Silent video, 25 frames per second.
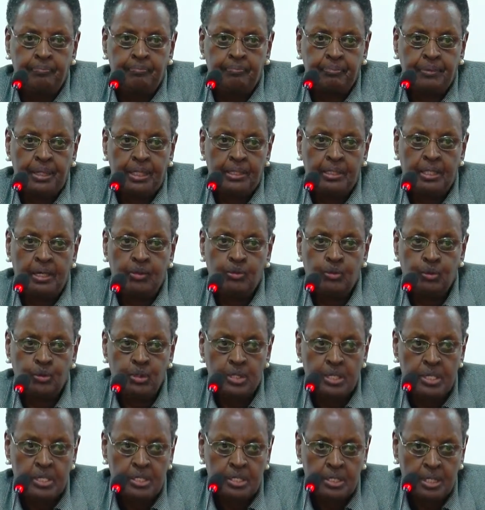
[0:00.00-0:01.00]
that are not
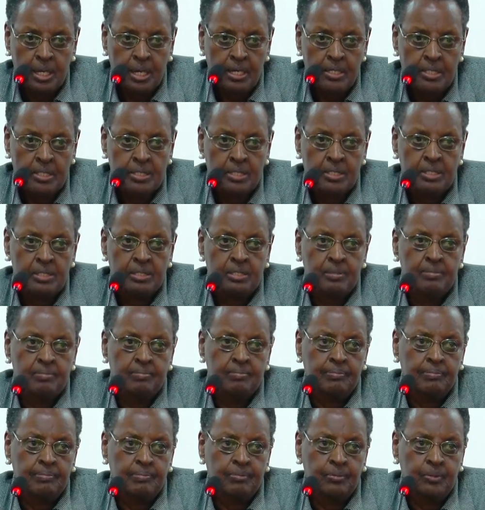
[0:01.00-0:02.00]
discussed
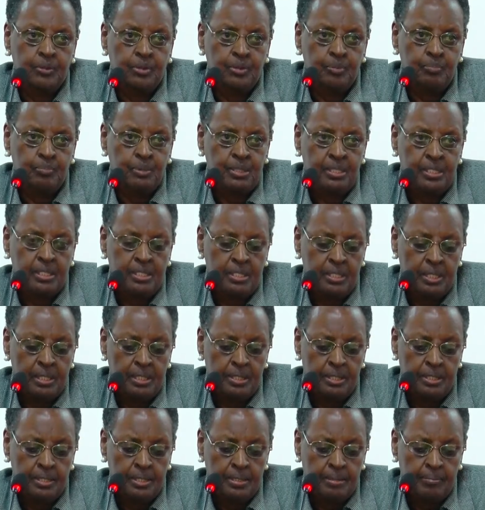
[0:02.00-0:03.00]
with
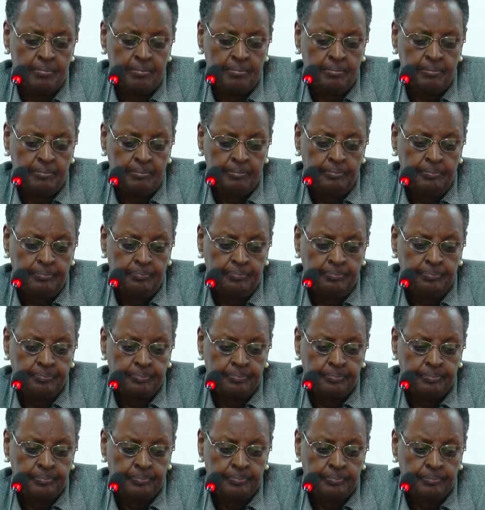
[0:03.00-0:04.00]
PTAs,
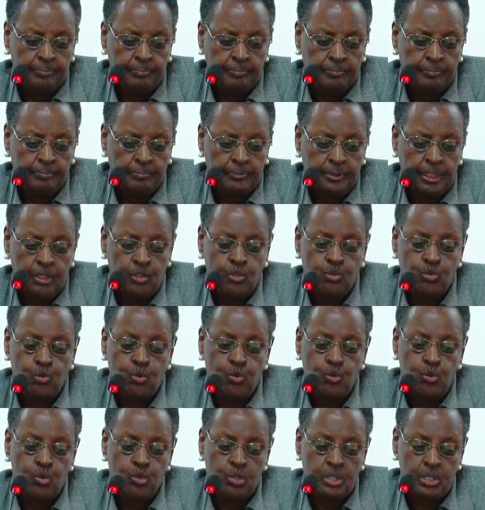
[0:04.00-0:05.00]
that
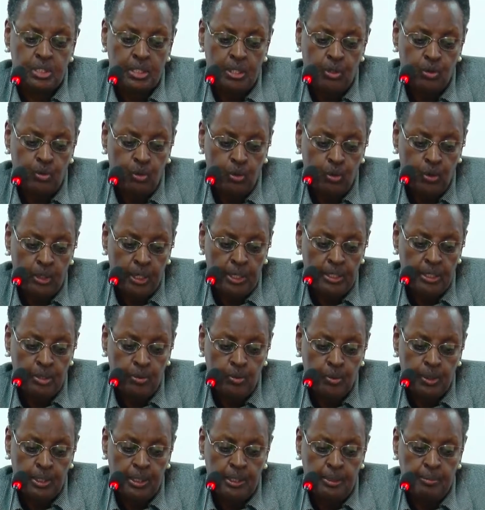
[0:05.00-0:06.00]
schools take on
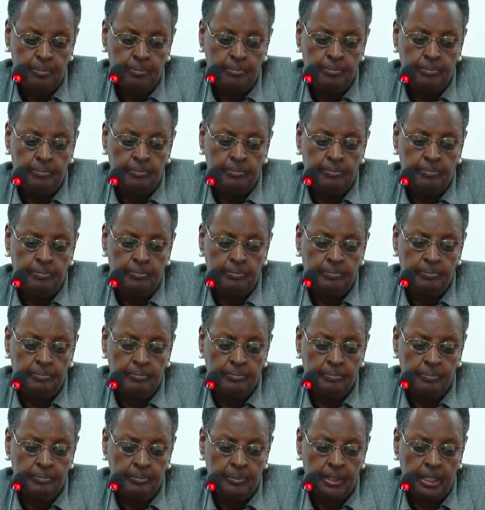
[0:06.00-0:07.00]
anyway,
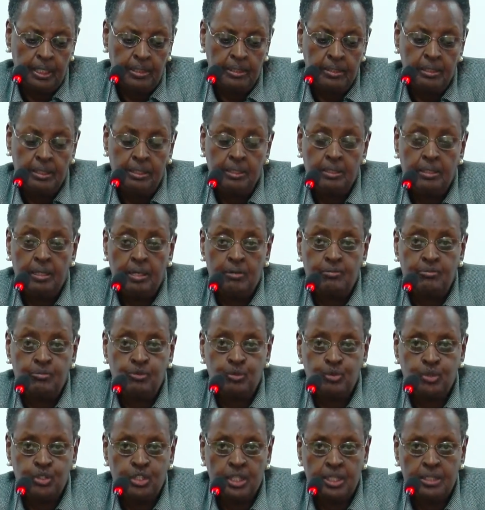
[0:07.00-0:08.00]
and then have
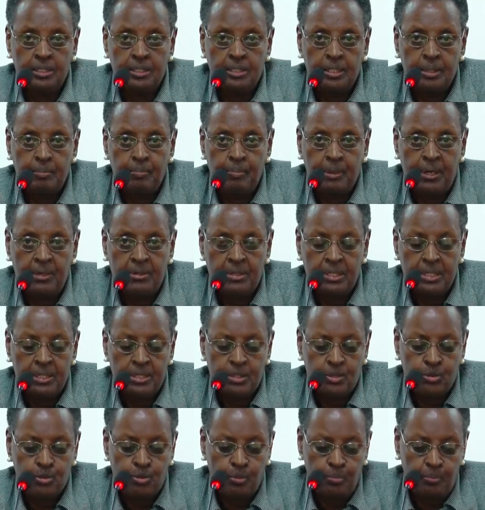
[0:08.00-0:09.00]
to charge the
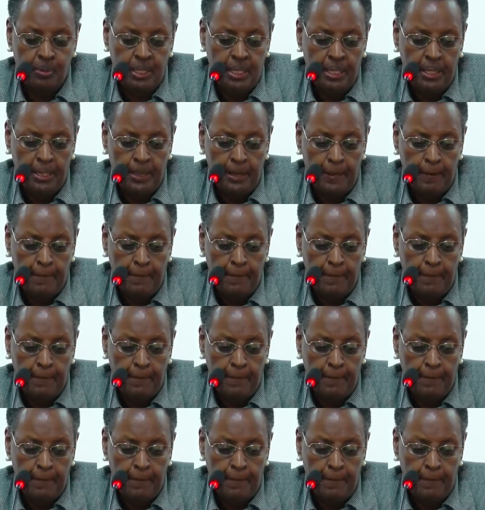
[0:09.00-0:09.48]
parents to pay.